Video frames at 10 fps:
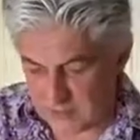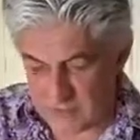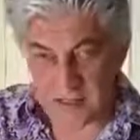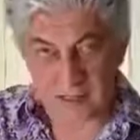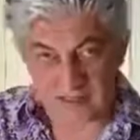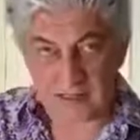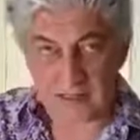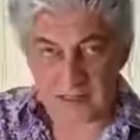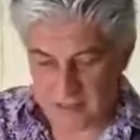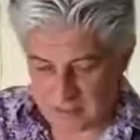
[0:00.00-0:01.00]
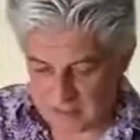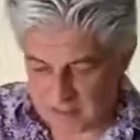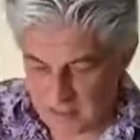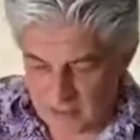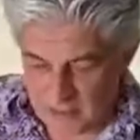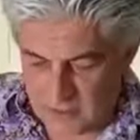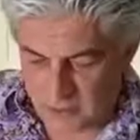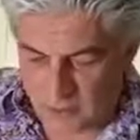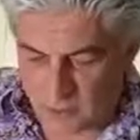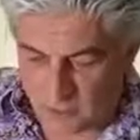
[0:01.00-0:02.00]
it needs to heat this.
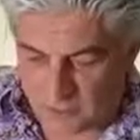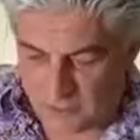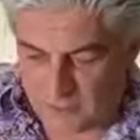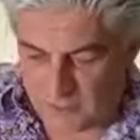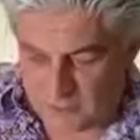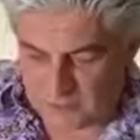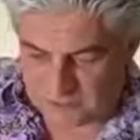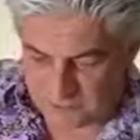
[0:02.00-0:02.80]
It'll cook for about